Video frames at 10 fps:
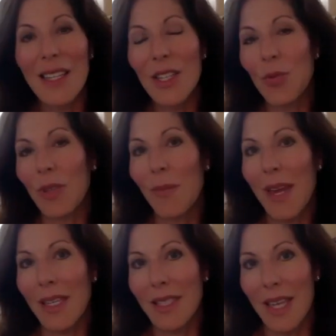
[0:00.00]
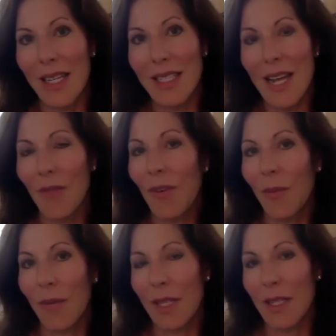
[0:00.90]
this really make sense now
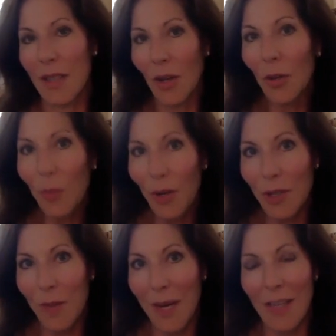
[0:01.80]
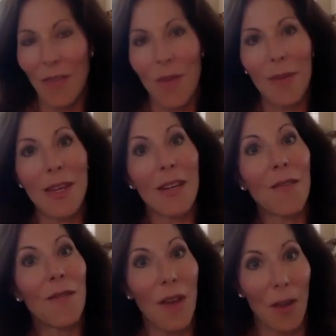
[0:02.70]
from an adult perspective? Maybe it
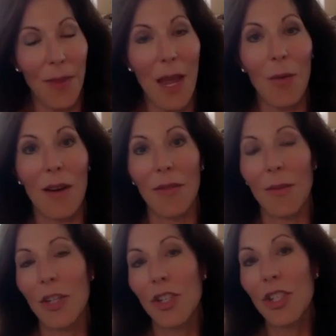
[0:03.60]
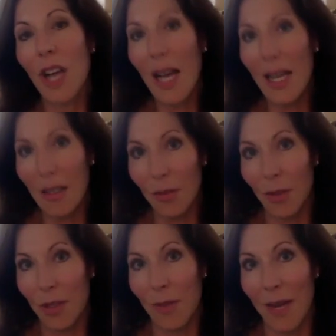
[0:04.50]
felt that way from a child
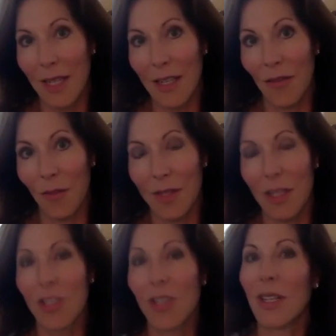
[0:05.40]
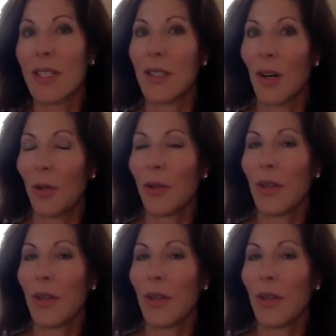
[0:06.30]
perspective, but does your adult mm-hmm.